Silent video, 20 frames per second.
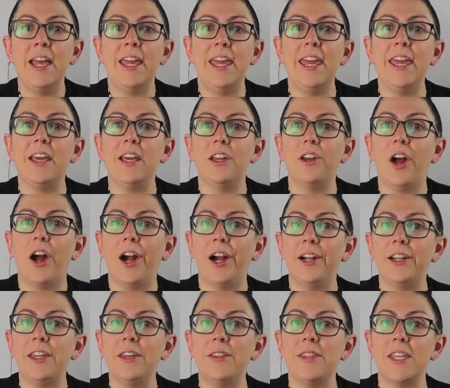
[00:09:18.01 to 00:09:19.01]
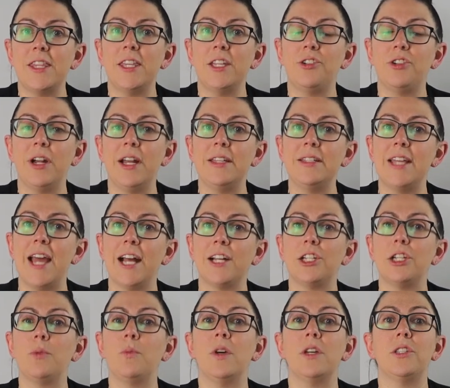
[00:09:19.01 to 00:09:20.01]
he could argue that the
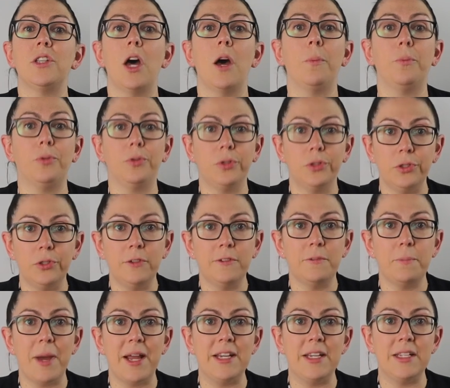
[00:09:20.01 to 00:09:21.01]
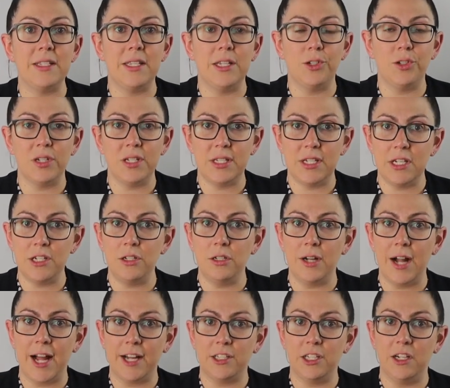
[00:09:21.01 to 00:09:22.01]
transaction was approved by disinterested
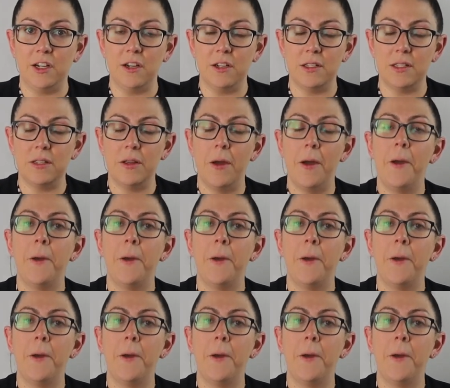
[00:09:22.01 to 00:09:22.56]
directors,